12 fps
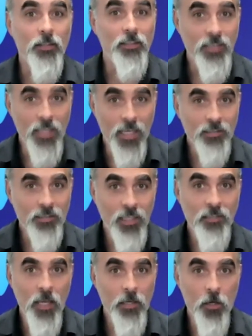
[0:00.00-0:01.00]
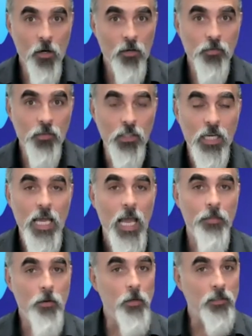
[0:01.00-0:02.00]
on the day that they take over,
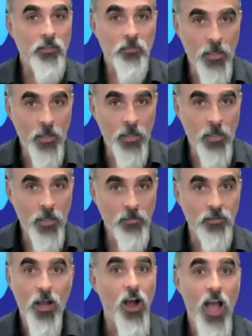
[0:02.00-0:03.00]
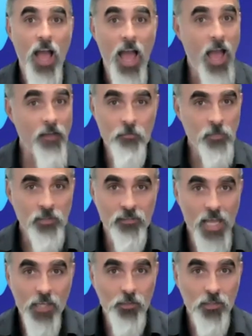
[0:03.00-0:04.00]
and their expenses
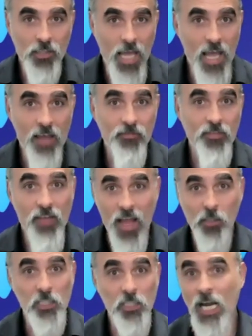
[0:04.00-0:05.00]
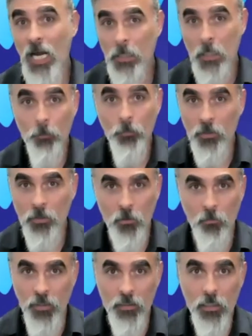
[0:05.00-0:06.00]
haven't been slashed in half. They've actually gone up a
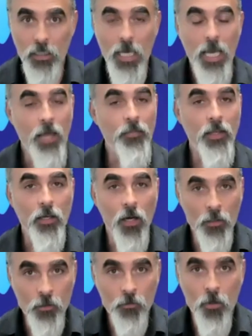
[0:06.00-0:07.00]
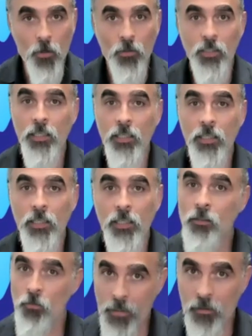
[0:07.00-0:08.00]
little bit, and they underwrote it
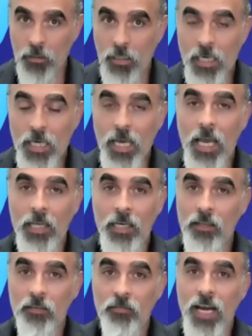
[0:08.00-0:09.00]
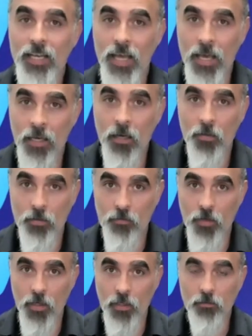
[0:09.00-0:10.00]
incorrectly, and now they've got egg
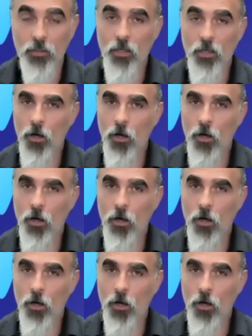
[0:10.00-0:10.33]
on their face.